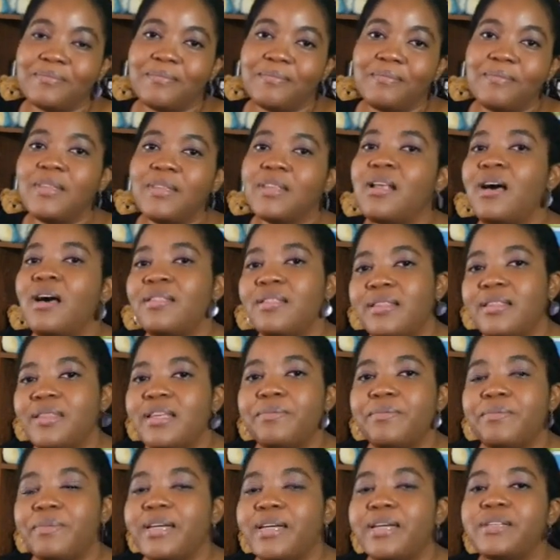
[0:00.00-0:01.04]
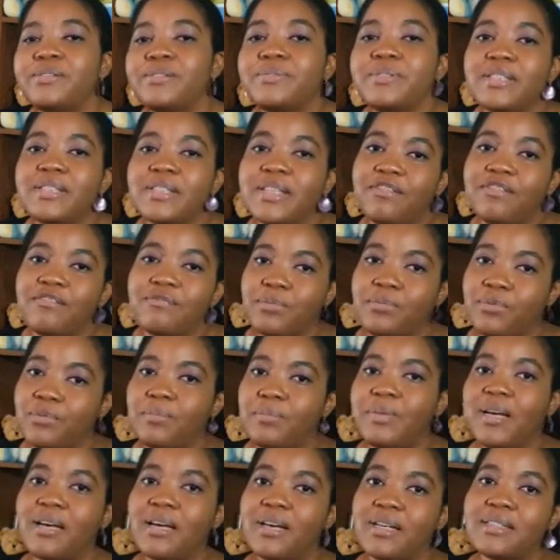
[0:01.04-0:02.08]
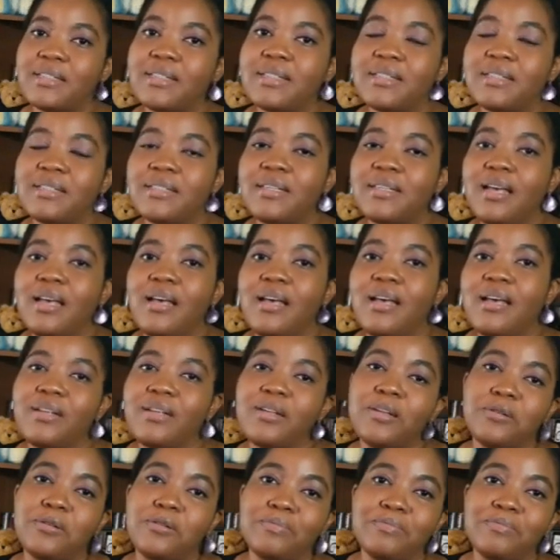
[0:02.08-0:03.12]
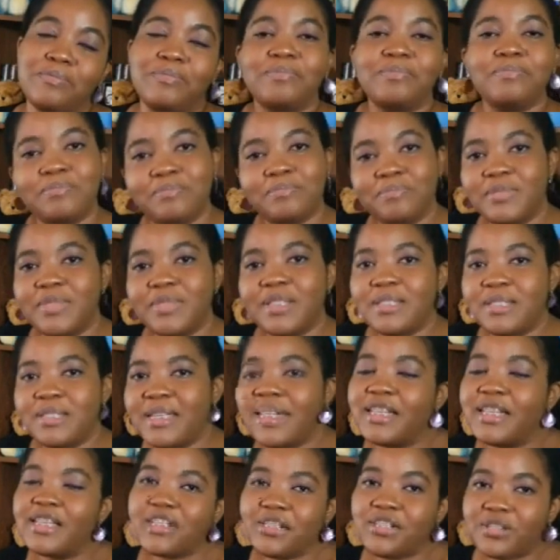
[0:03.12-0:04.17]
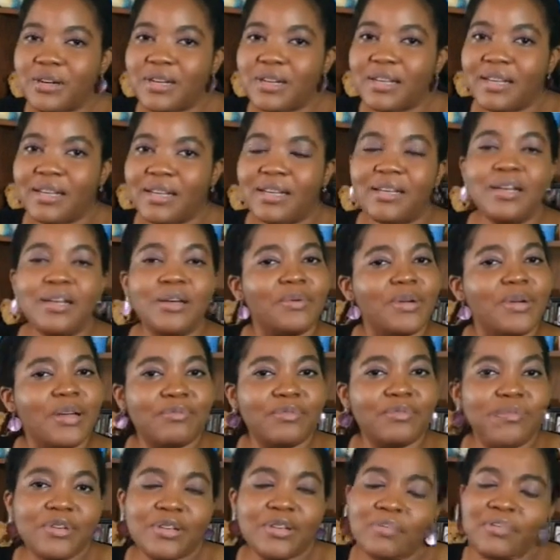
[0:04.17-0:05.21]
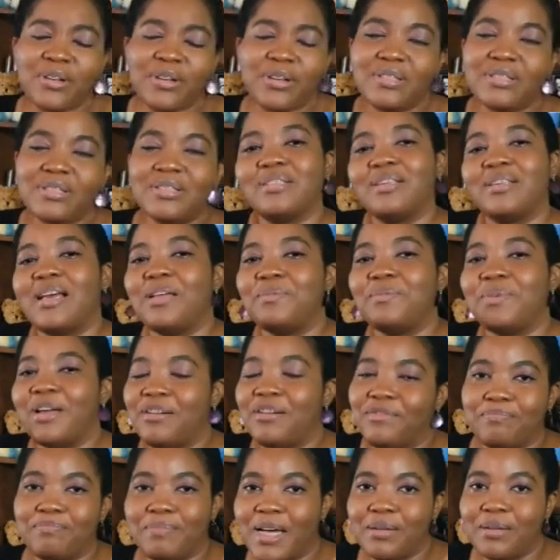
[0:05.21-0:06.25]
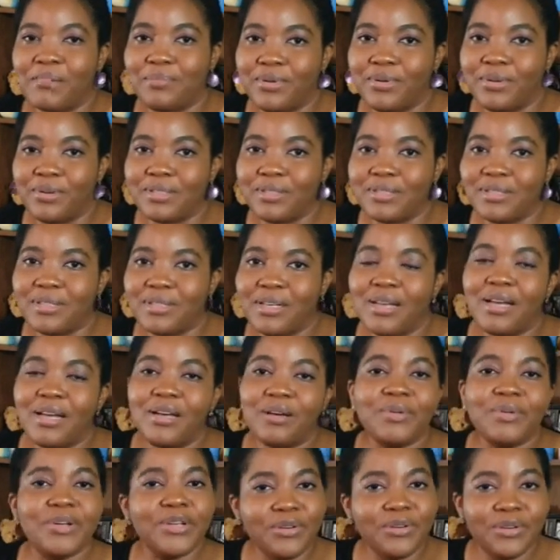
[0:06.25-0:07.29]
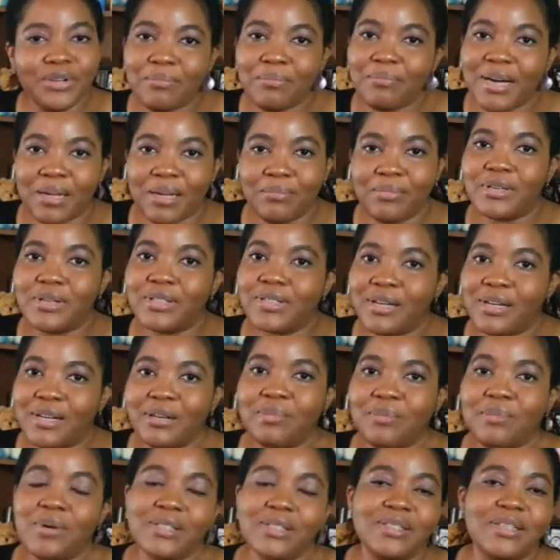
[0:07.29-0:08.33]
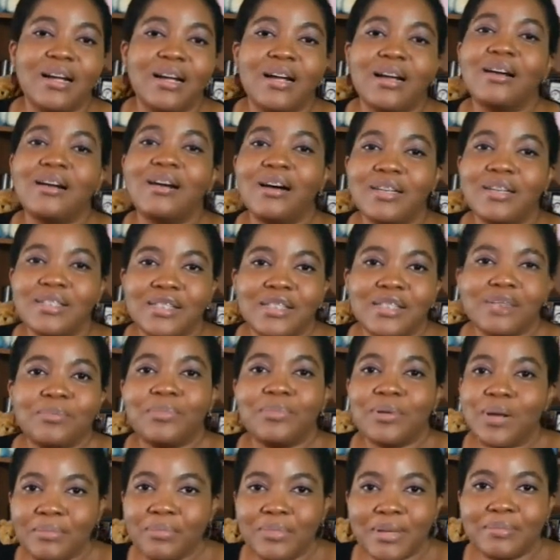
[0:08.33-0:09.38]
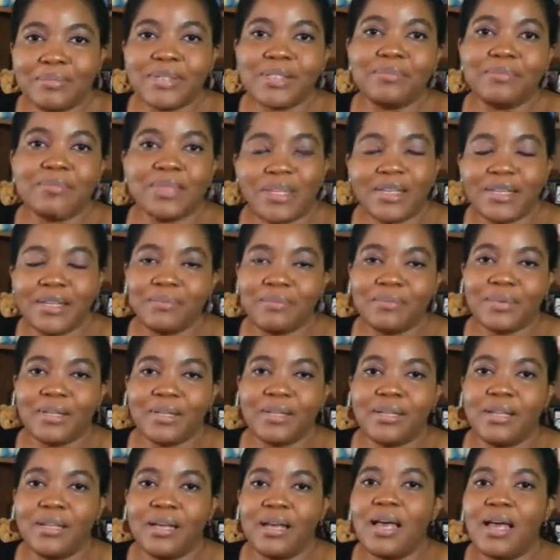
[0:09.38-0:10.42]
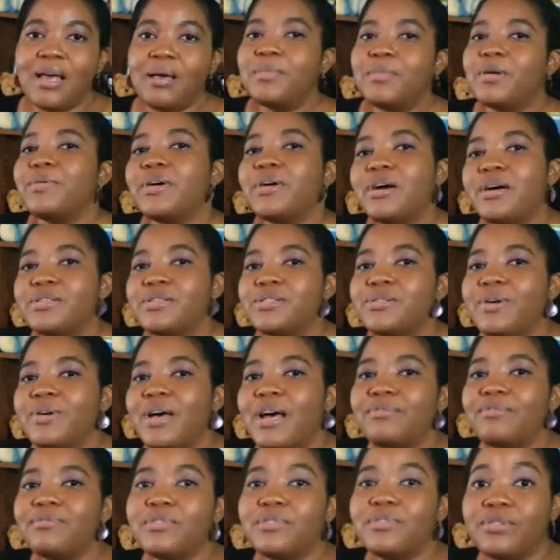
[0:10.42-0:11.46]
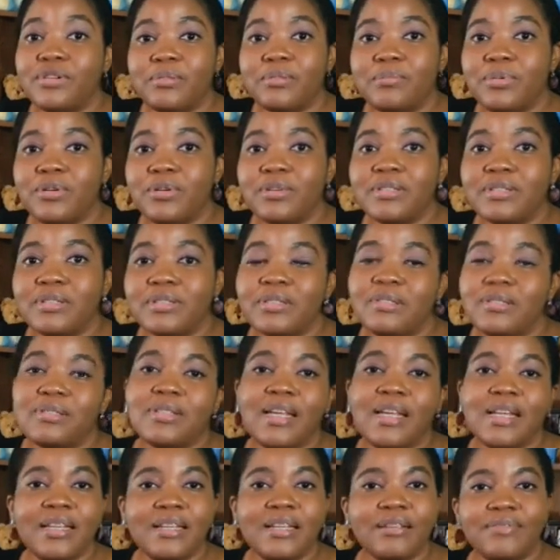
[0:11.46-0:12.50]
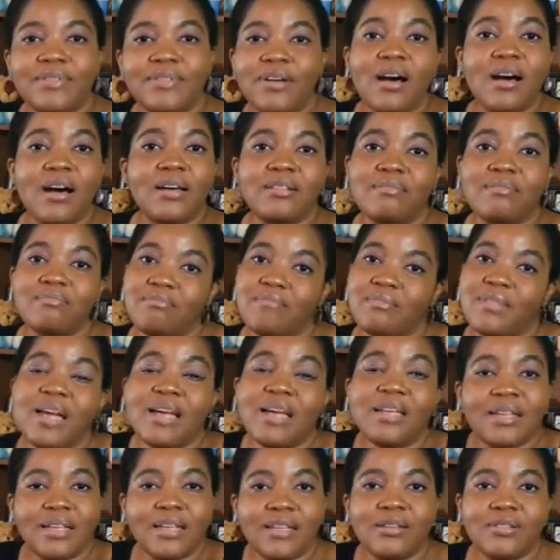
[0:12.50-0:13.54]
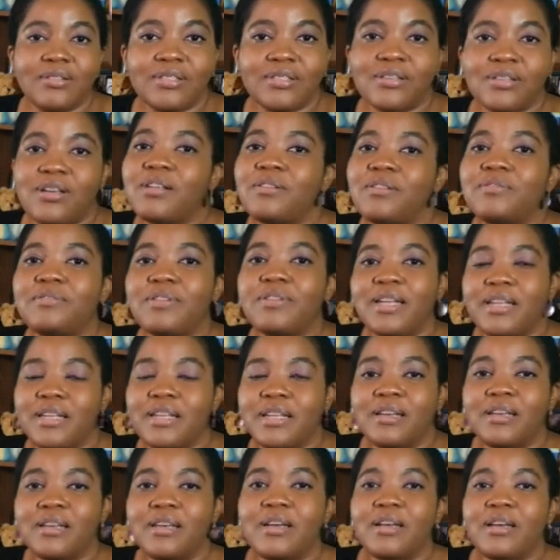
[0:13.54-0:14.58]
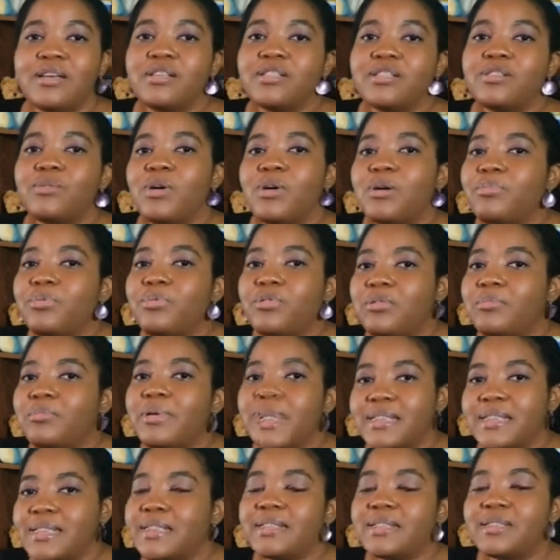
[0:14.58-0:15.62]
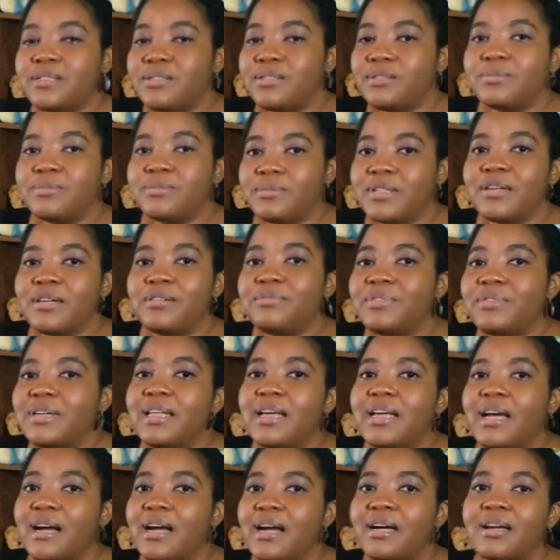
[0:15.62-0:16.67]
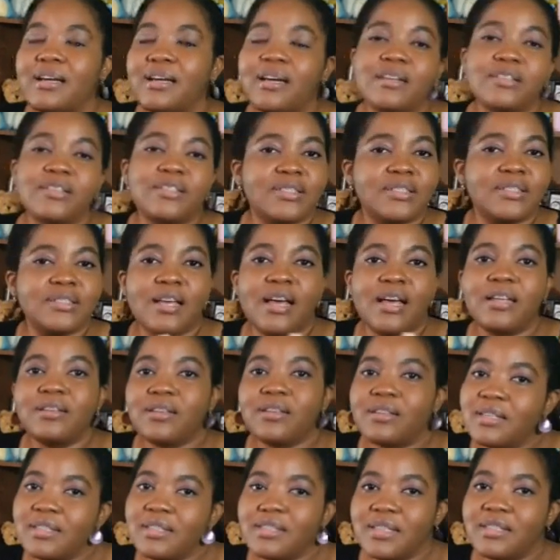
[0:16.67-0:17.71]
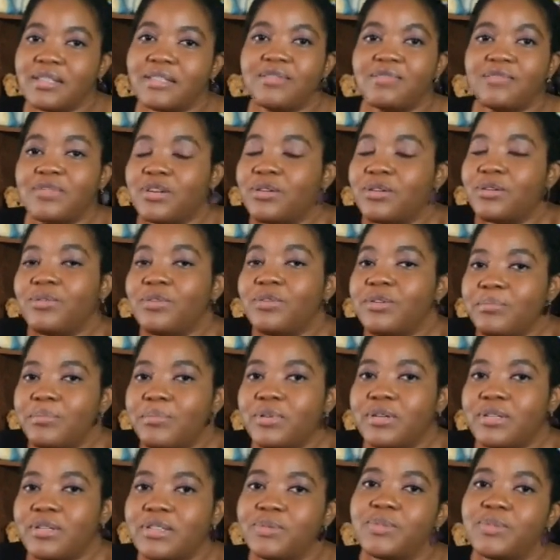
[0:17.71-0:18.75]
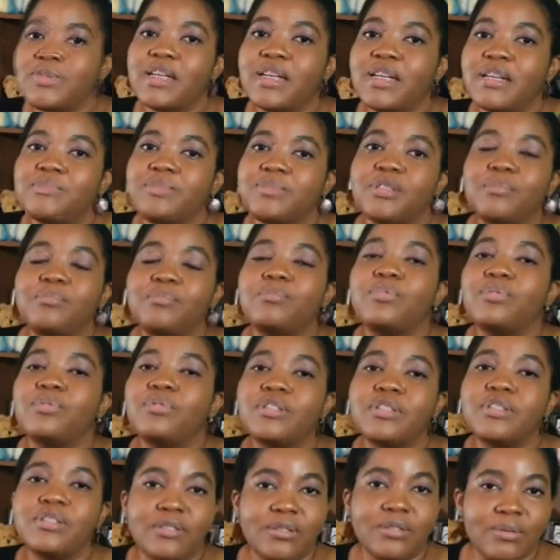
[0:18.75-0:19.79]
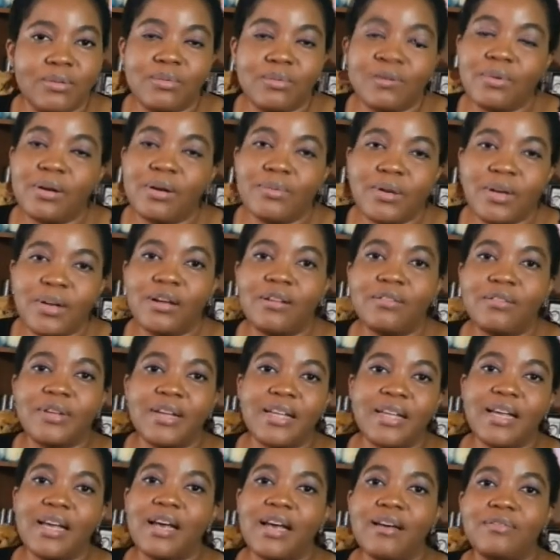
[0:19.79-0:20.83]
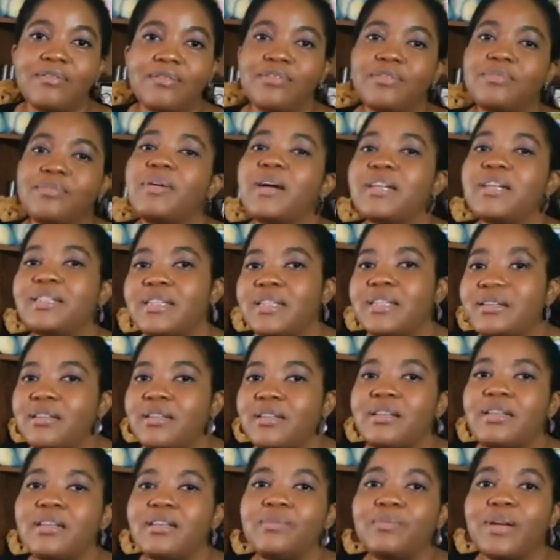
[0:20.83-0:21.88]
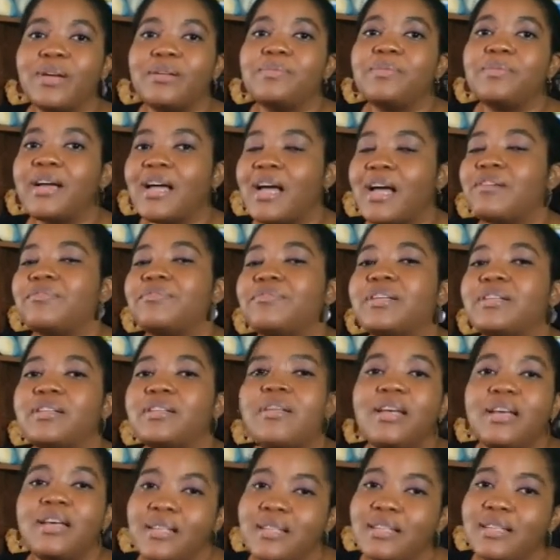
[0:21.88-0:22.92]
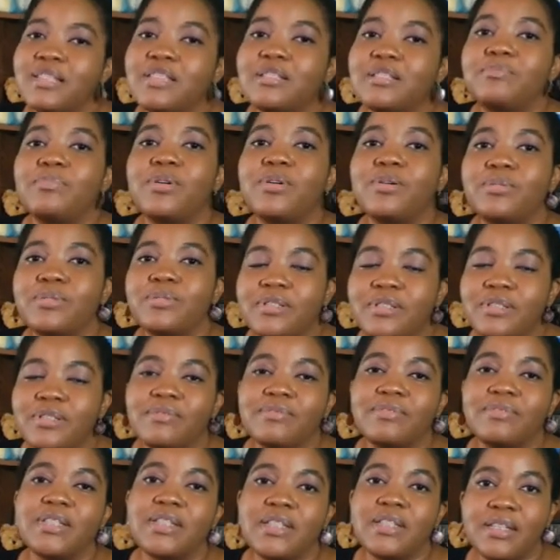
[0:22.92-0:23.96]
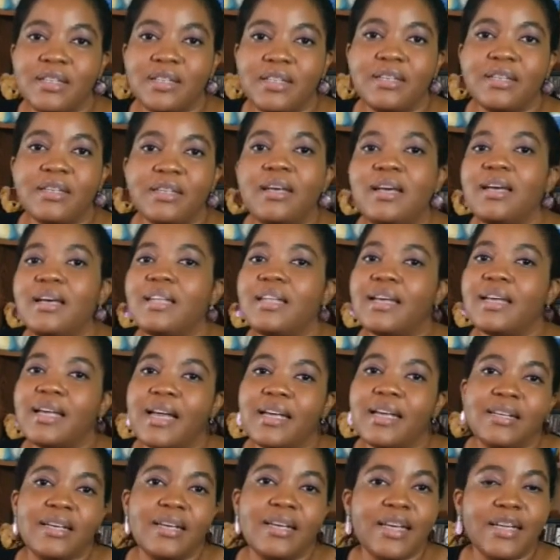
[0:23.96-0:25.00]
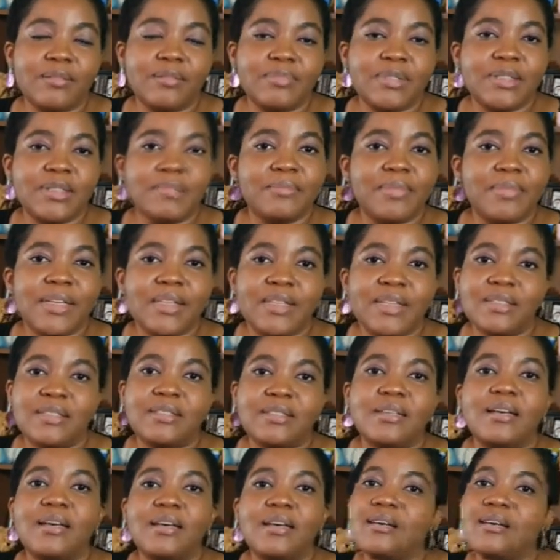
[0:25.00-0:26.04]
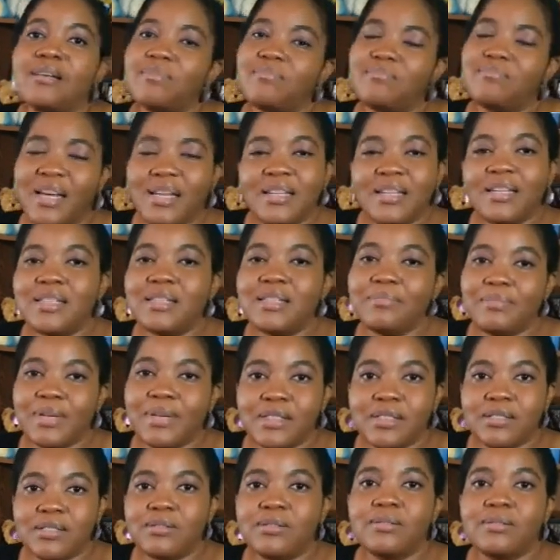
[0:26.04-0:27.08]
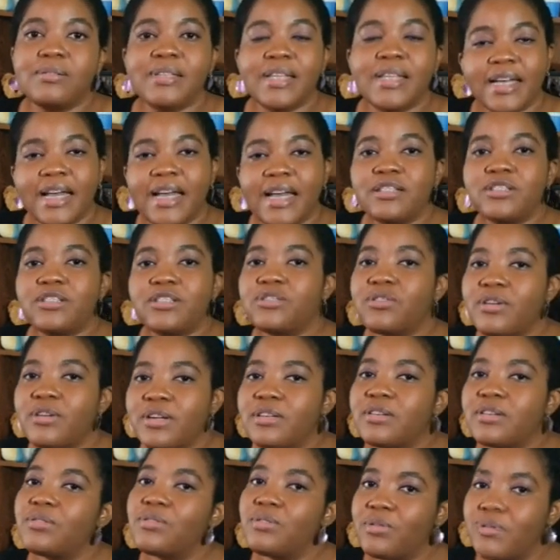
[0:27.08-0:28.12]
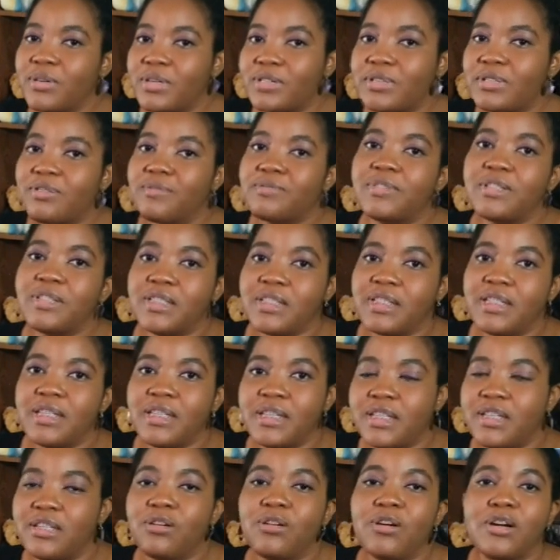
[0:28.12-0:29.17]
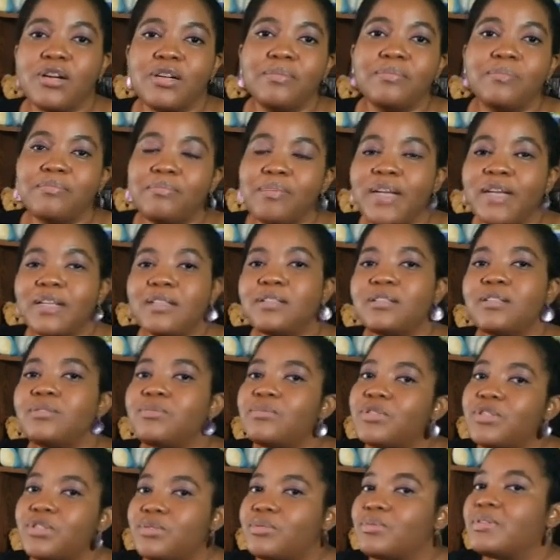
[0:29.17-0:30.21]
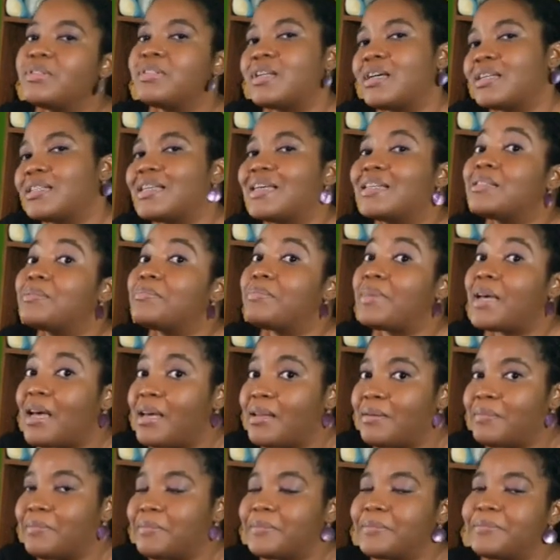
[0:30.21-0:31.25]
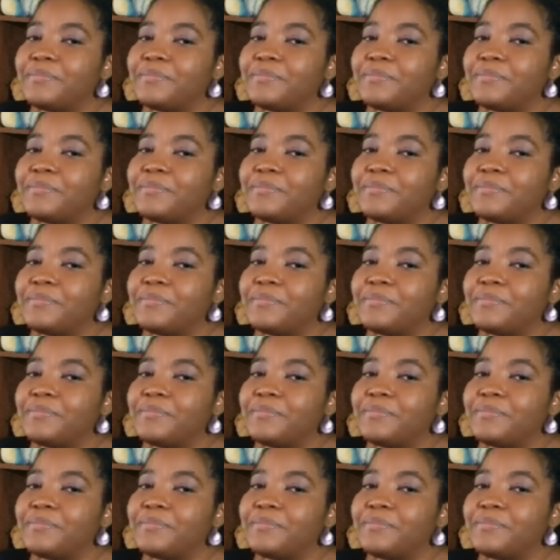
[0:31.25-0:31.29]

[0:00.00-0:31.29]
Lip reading: The other thing we can do is give probiotics. Now, to tell it shortly, we have good bugs and we have bad bugs. We know the bad bugs are the ones that are causing the problem to begin with. But we also have good bugs. They live on and in already. So what probiotics do, they really are just another set of the good bugs which help to bolster what we already have, particularly when we're having these bouts of GE. They kind of help to make it a little better. They can shorten the course of the GE or make the loose stool not as bad.